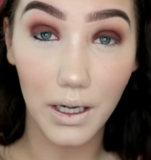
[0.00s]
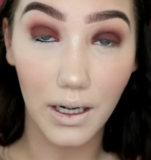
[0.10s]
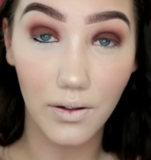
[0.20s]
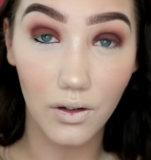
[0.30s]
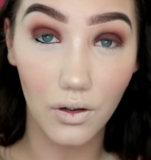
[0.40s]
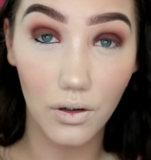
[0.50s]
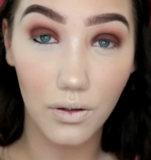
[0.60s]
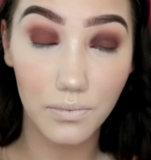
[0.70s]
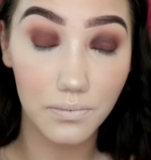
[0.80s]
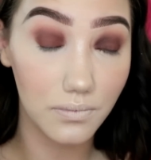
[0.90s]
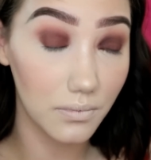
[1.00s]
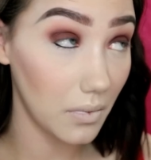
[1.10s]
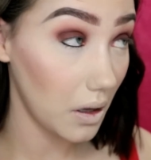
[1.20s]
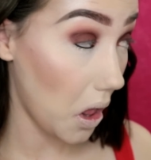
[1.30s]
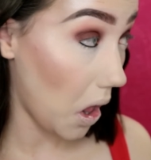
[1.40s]
my eye's gone.
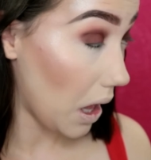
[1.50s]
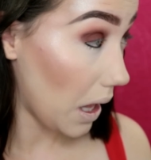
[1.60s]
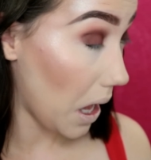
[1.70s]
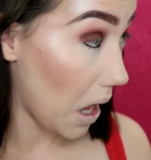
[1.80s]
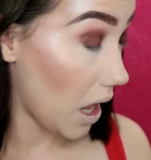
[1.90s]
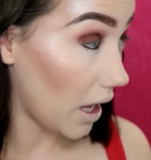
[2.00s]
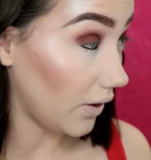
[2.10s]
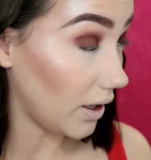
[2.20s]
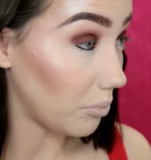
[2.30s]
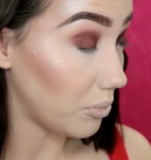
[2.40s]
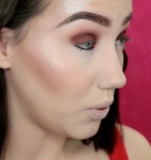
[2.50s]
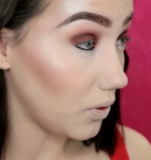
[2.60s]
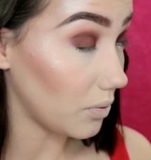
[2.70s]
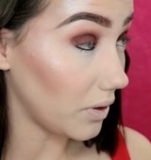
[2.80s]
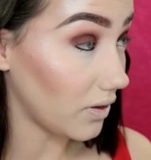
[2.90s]
I think I
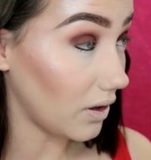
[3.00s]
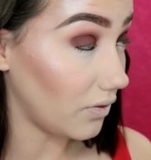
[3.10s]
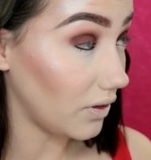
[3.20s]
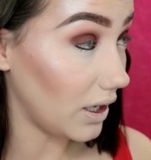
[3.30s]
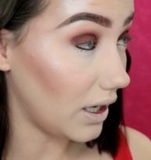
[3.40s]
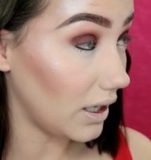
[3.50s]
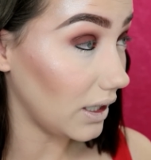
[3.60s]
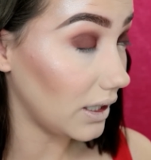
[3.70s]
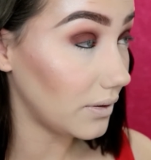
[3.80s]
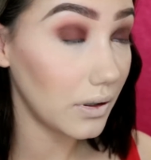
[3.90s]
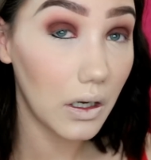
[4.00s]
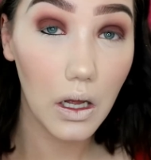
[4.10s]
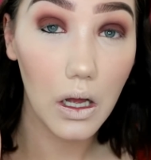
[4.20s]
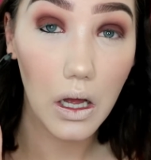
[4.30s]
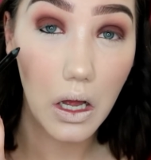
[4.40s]
poked myself in the eye.
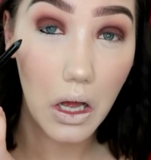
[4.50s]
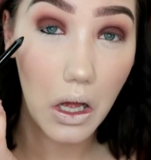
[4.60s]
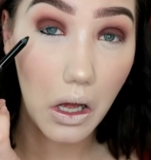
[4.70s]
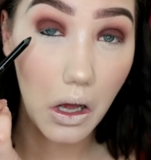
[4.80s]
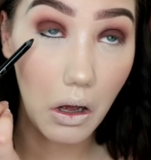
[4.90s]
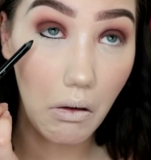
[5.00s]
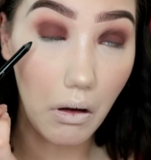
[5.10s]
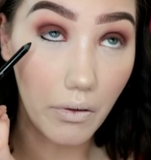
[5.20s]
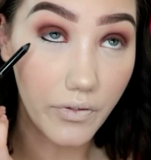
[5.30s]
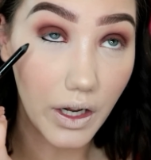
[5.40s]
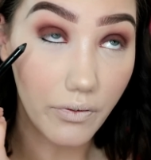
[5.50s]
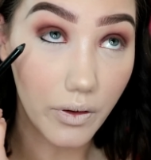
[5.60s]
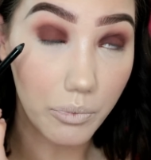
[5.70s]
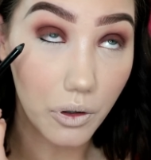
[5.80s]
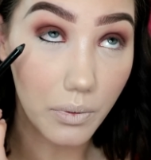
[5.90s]
Oh, I've
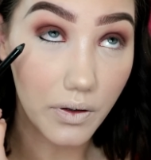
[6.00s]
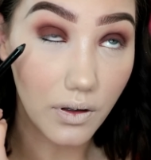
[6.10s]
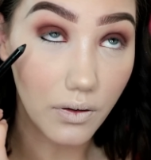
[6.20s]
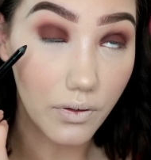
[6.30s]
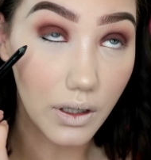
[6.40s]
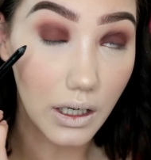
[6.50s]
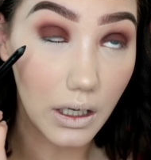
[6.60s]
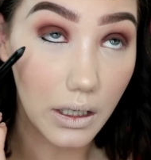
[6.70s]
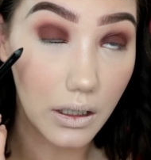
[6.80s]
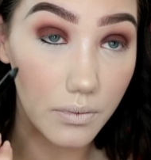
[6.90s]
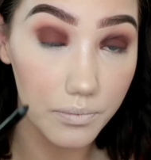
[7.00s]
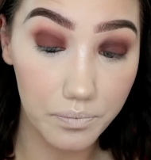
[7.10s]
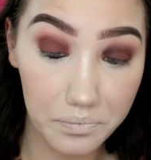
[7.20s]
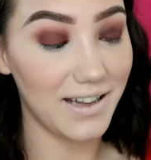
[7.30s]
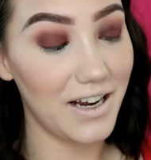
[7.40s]
definitely poked myself in the eye.
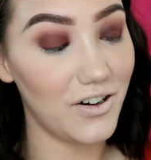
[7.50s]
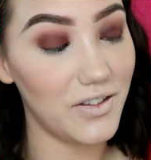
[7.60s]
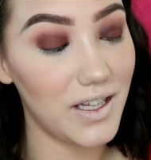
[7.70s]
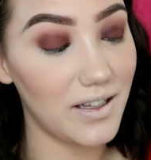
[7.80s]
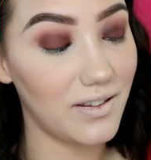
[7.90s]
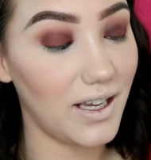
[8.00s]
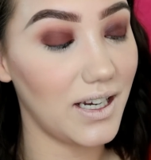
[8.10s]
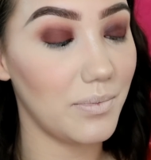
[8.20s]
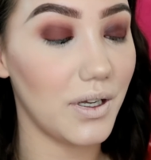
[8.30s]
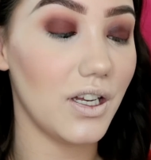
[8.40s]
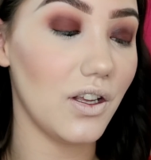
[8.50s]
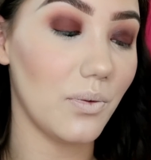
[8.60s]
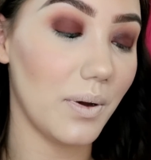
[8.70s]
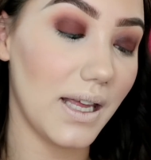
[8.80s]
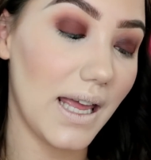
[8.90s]
And then on this side, I'm gonna
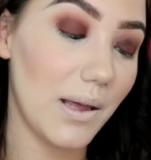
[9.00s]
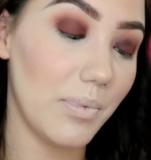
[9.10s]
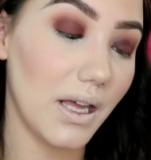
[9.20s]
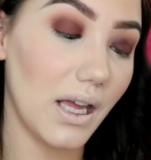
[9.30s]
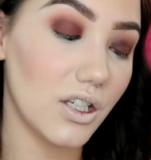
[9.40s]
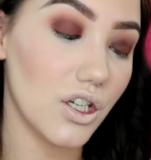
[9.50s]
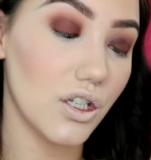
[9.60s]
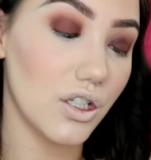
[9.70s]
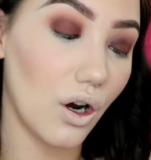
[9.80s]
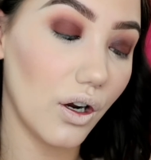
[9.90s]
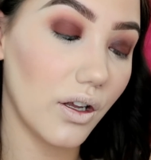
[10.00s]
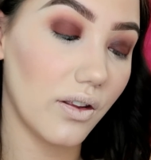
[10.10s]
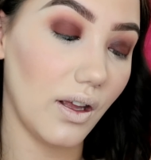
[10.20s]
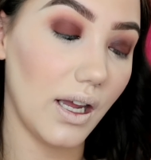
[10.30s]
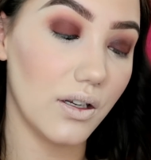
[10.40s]
use my ABH Dark
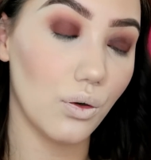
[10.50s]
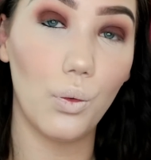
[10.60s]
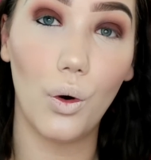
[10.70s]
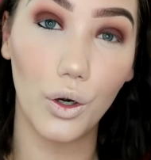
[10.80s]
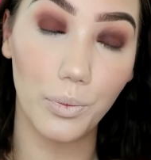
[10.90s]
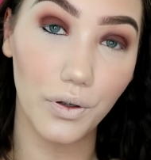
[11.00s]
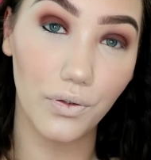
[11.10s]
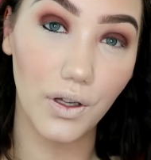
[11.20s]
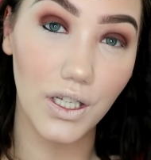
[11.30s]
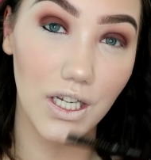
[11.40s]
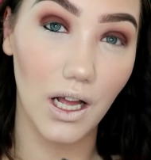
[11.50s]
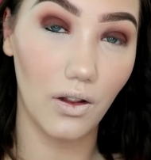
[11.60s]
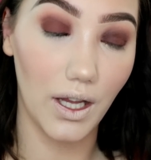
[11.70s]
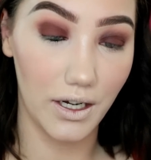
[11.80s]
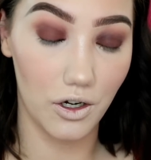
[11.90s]
Side Waterproof Gel
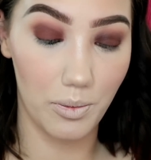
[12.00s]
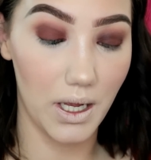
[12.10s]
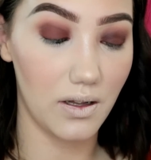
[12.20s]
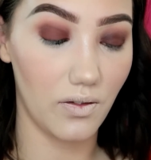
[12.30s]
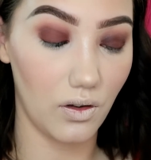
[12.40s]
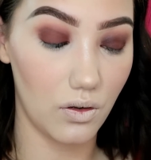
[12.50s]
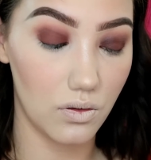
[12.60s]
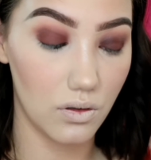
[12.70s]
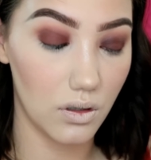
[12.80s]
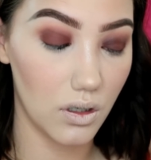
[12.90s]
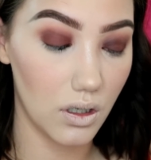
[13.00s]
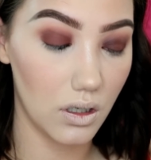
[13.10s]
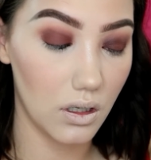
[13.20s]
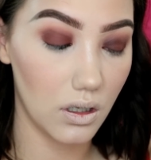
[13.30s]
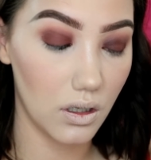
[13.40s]
Liner Pencil,
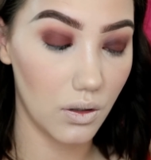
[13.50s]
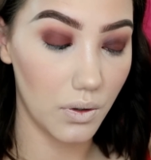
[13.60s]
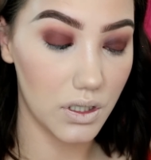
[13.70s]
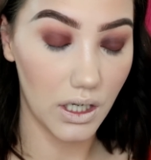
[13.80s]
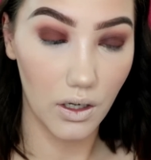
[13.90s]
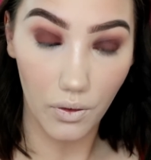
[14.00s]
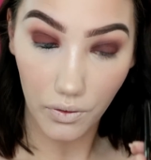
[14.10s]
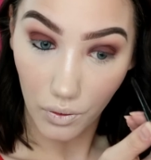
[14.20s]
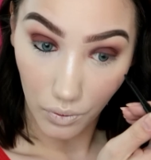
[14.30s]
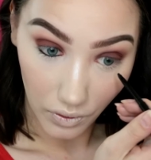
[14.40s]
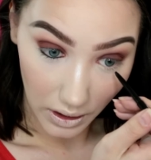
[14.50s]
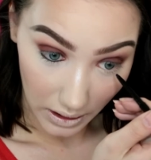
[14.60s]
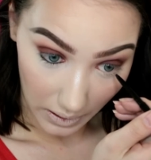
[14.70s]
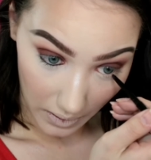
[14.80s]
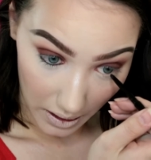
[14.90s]
which I also
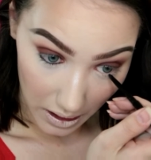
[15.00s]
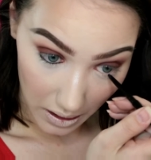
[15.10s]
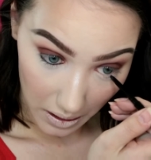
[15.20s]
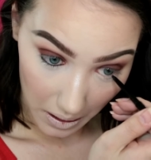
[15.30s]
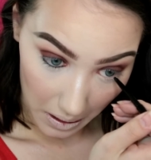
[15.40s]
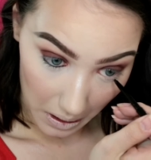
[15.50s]
really like.